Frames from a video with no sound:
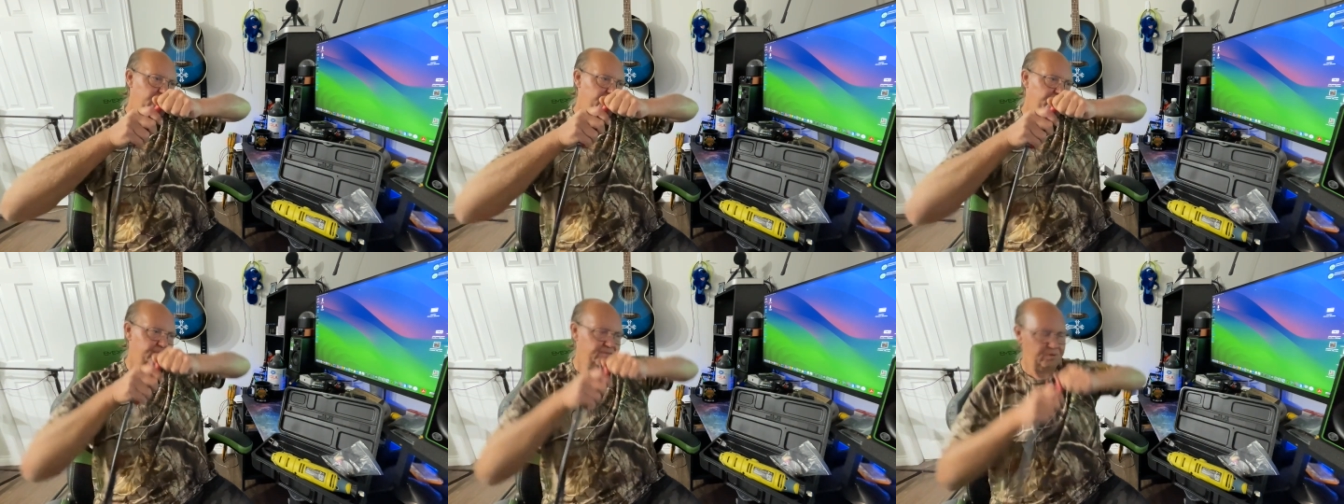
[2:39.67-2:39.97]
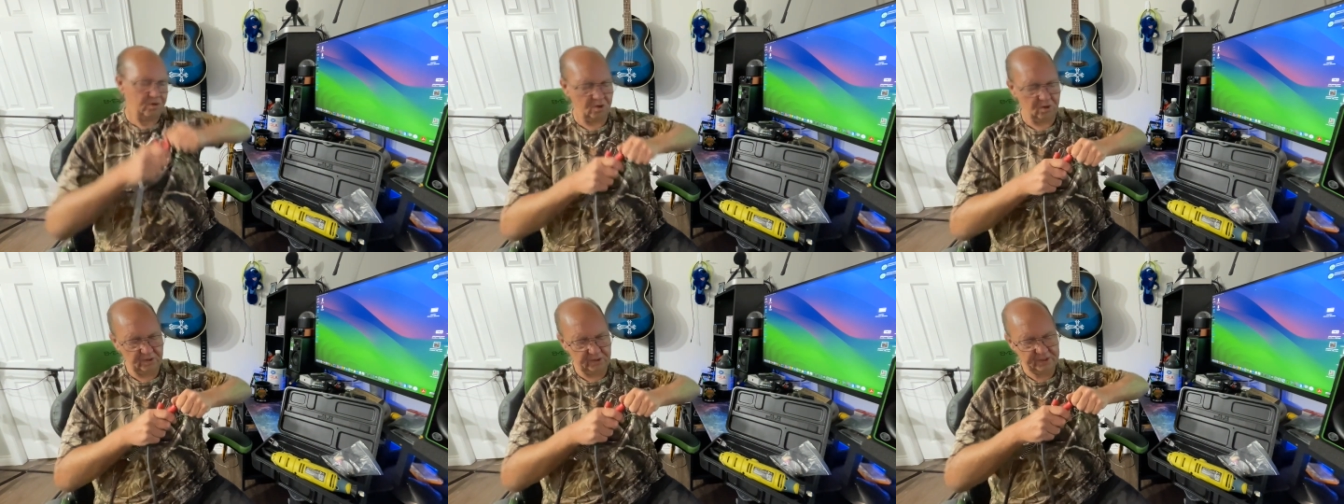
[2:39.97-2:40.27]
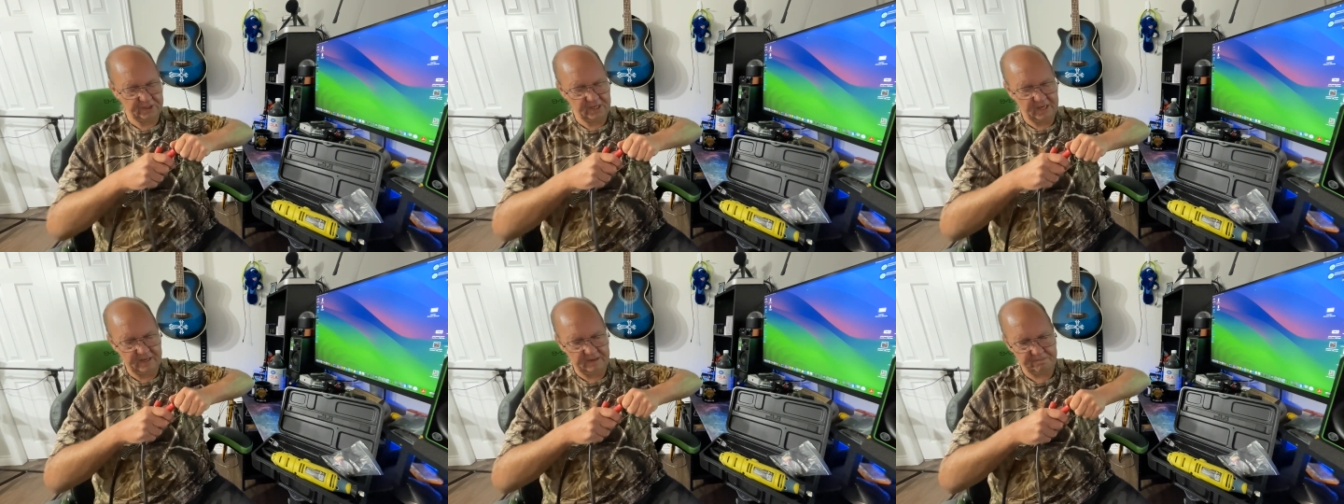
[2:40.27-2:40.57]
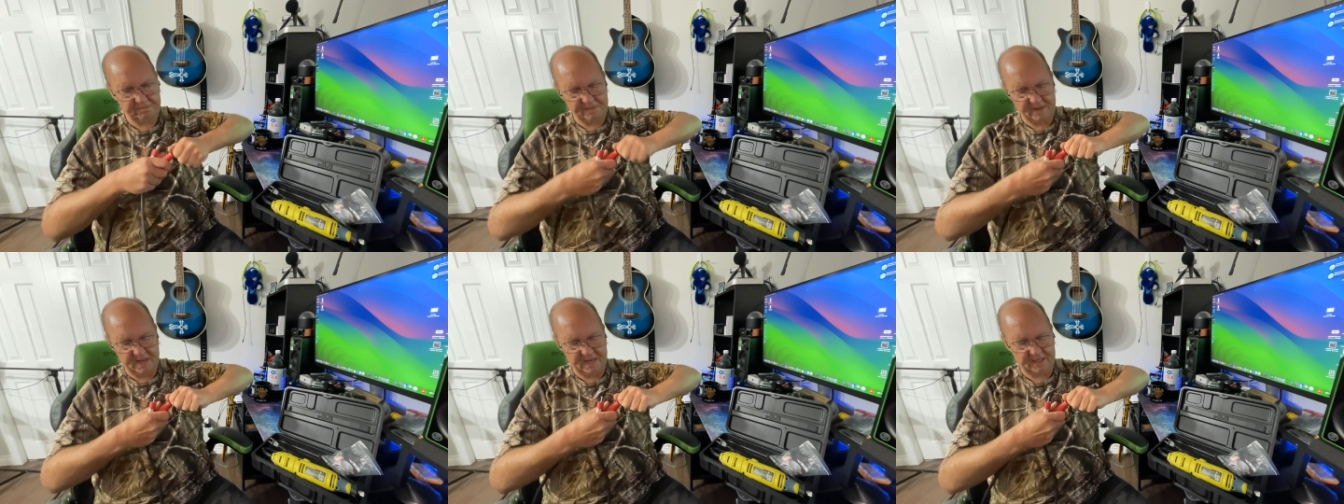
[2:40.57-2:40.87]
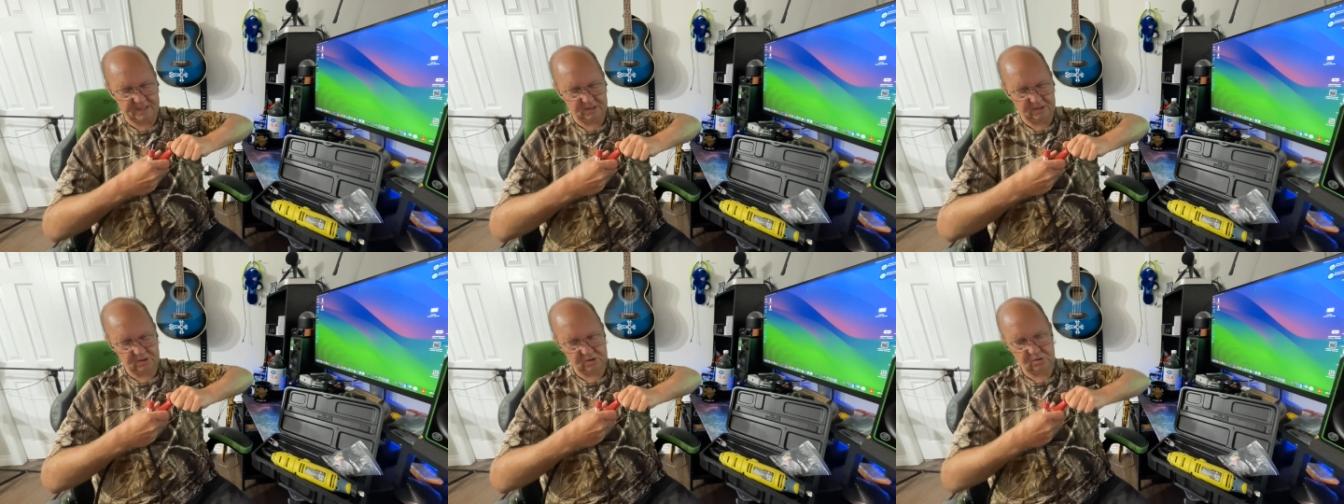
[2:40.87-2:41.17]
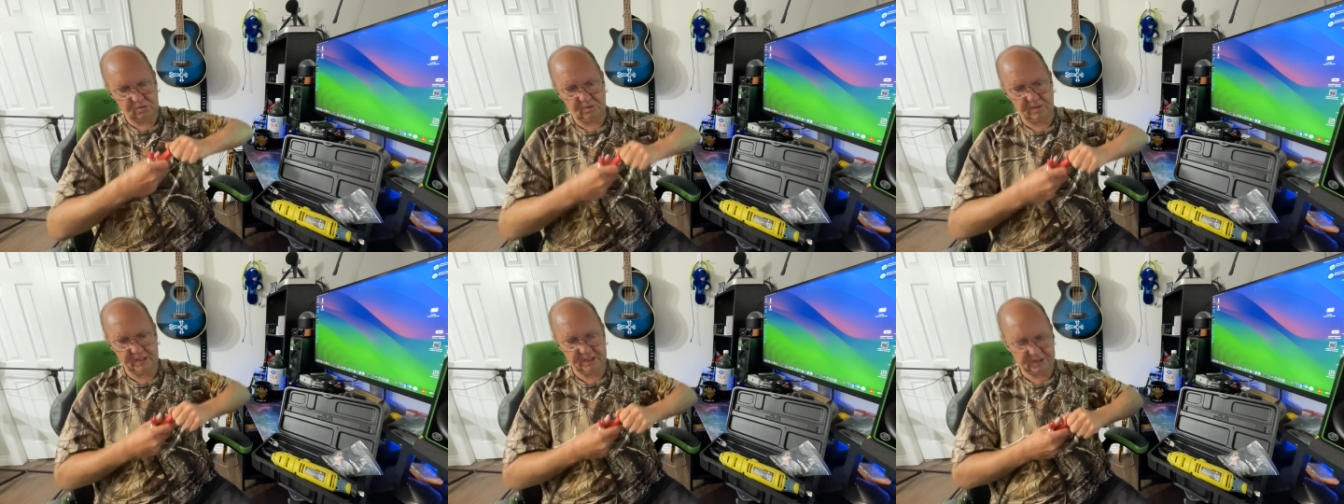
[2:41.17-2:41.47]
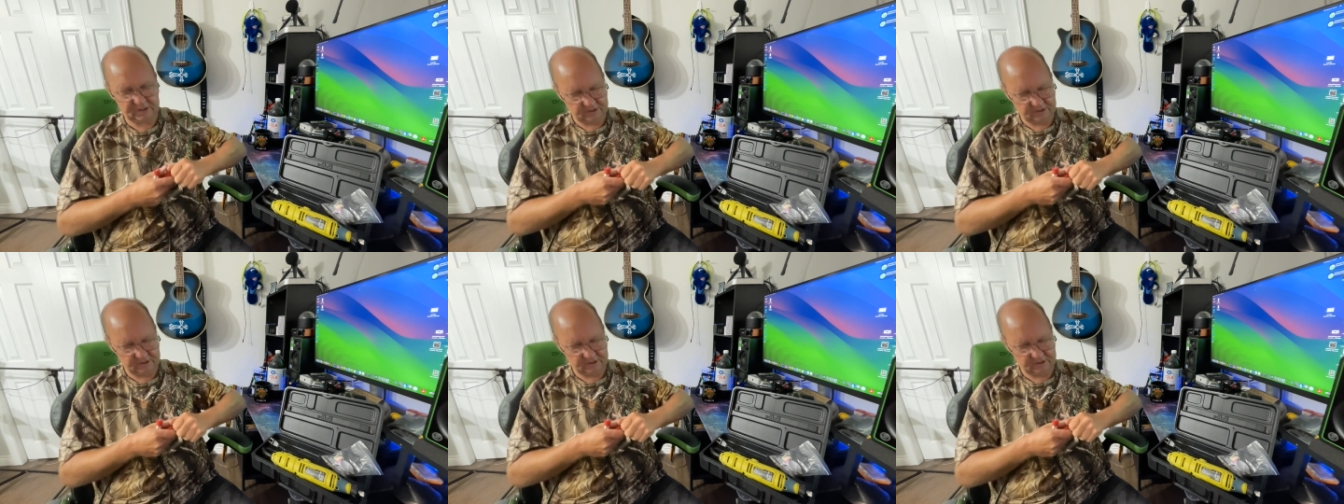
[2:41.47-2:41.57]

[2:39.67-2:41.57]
pull and yank back and twist